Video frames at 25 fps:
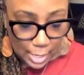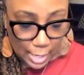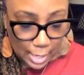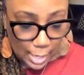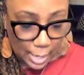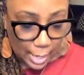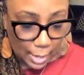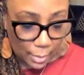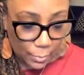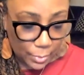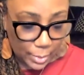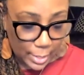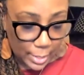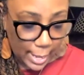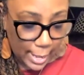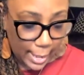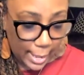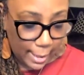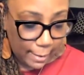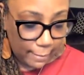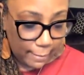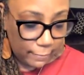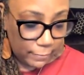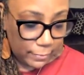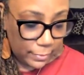I would
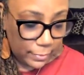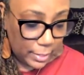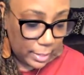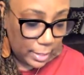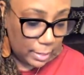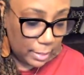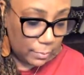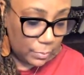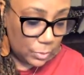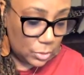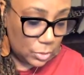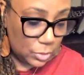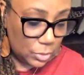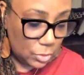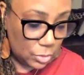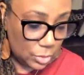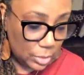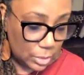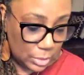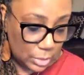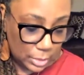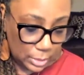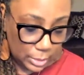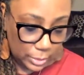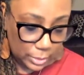have them to
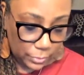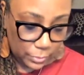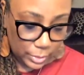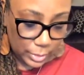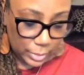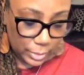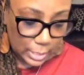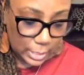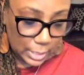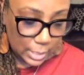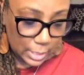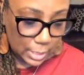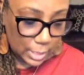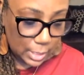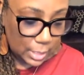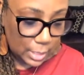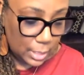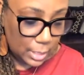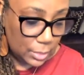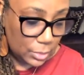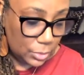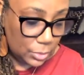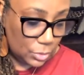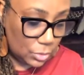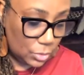just literally
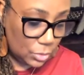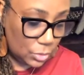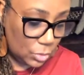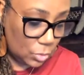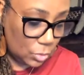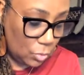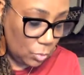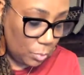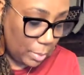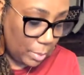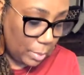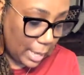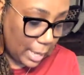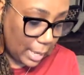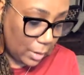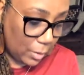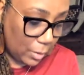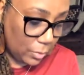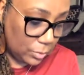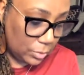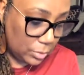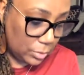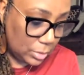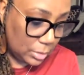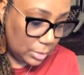scoop
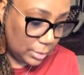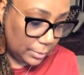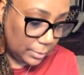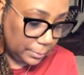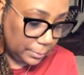out